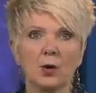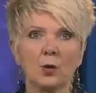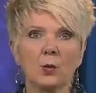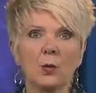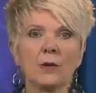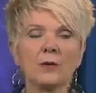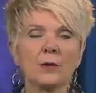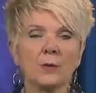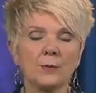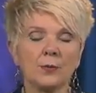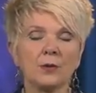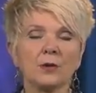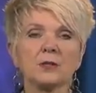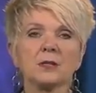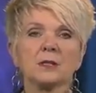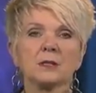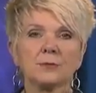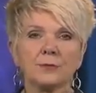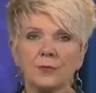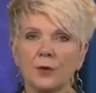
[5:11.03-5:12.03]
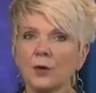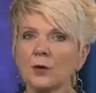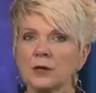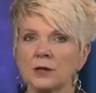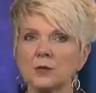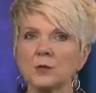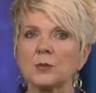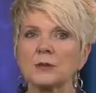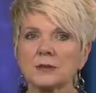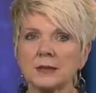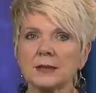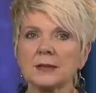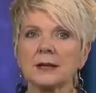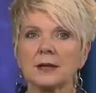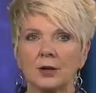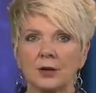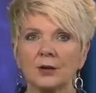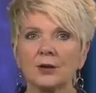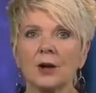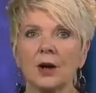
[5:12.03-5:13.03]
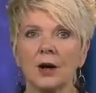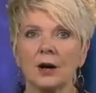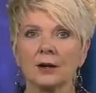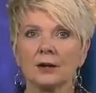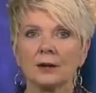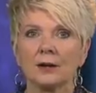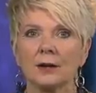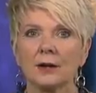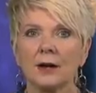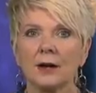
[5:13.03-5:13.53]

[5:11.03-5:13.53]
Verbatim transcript: whether a person's focus was in it or not.